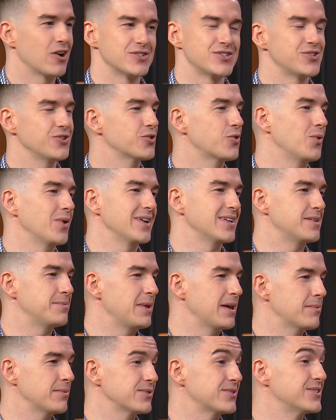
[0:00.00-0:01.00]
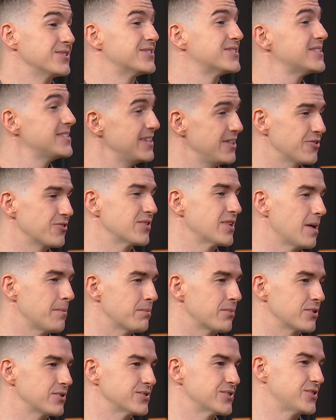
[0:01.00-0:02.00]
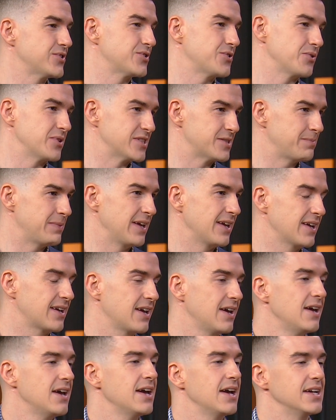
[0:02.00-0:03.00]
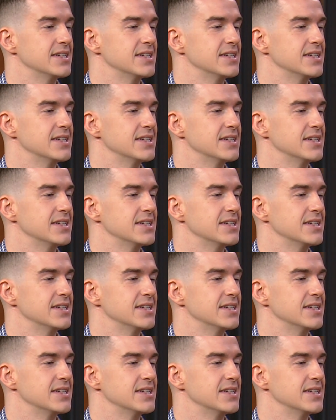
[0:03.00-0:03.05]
are still going to be able to see your numbers, so to speak.